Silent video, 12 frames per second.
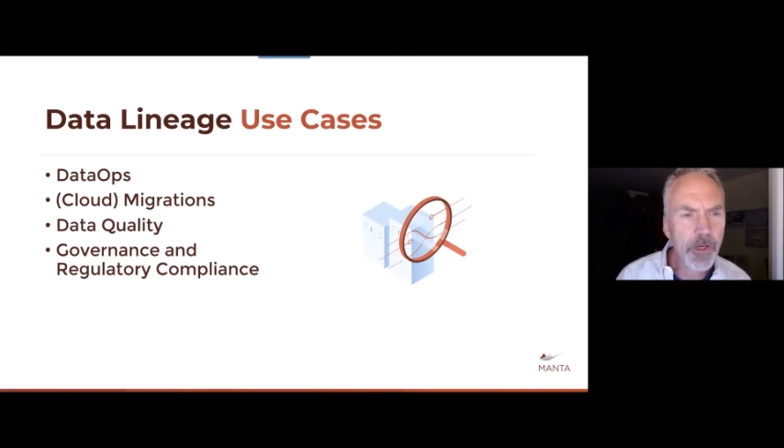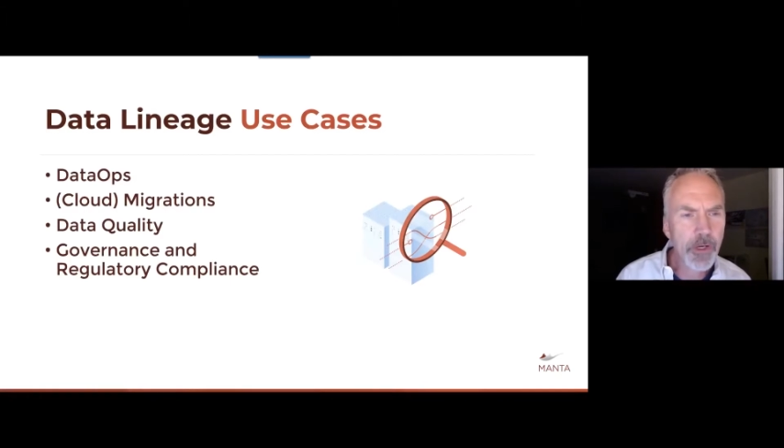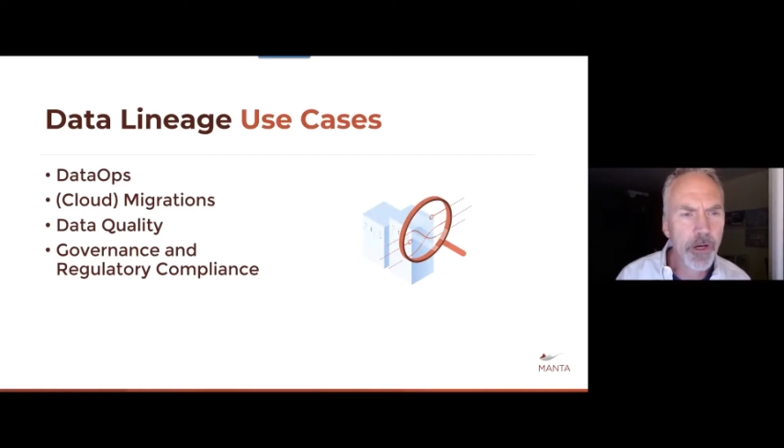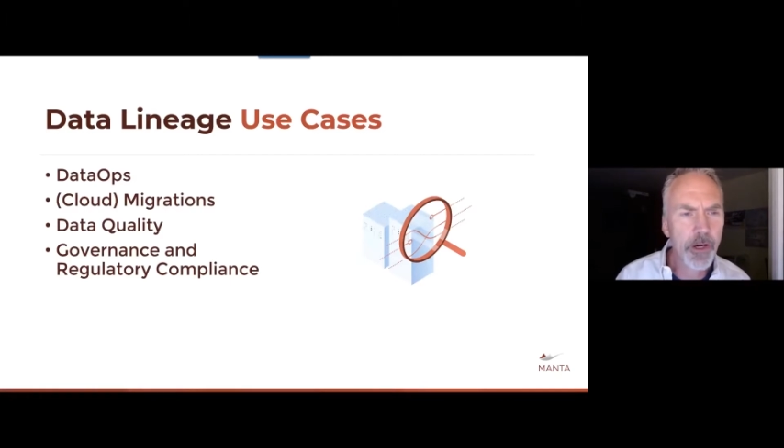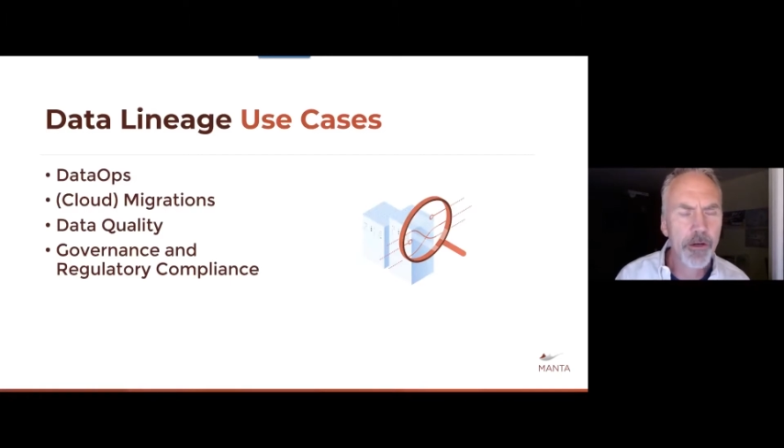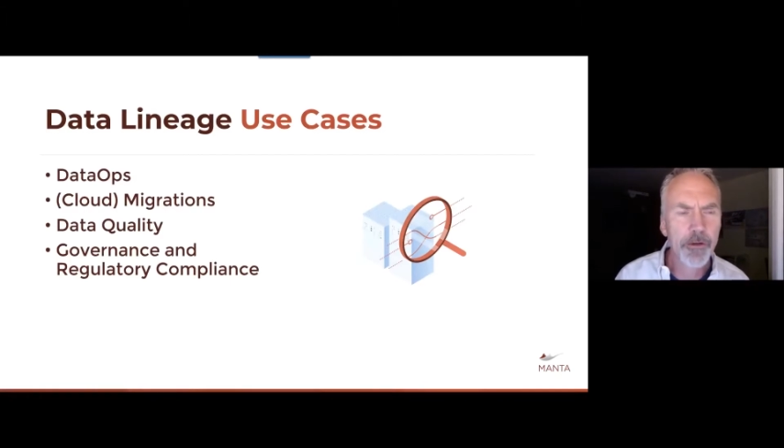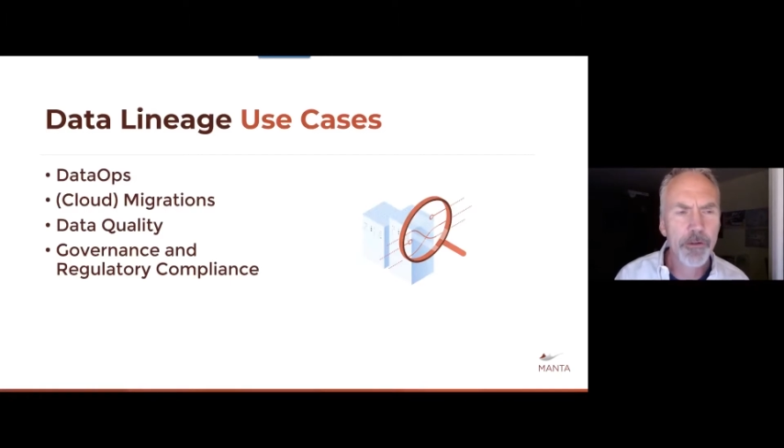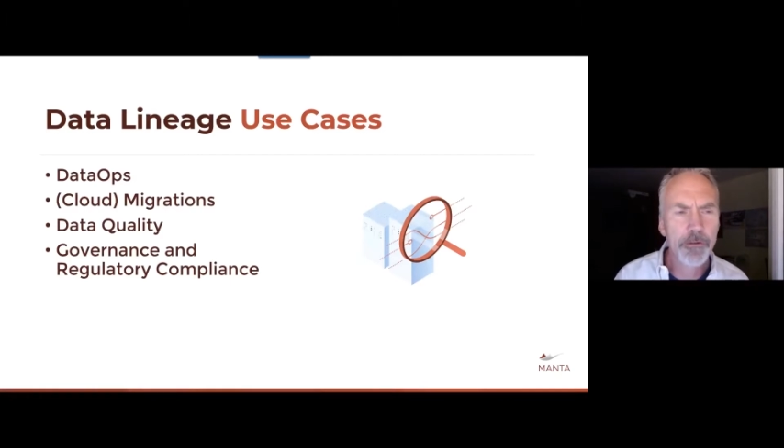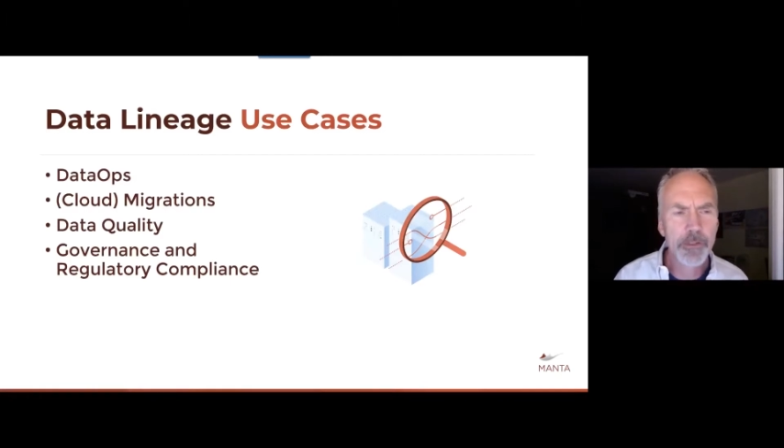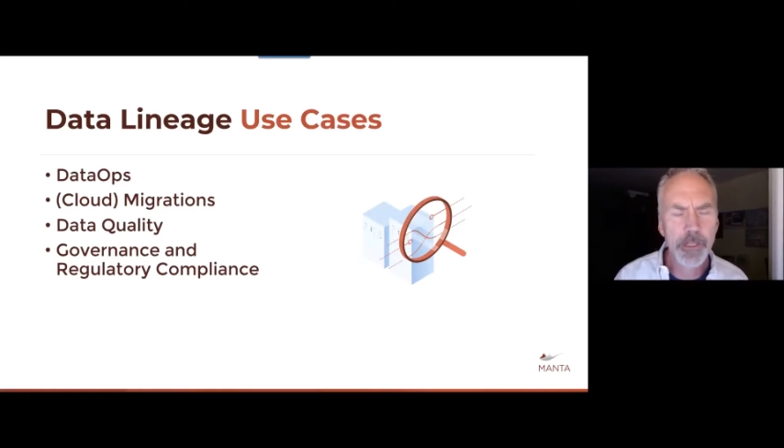are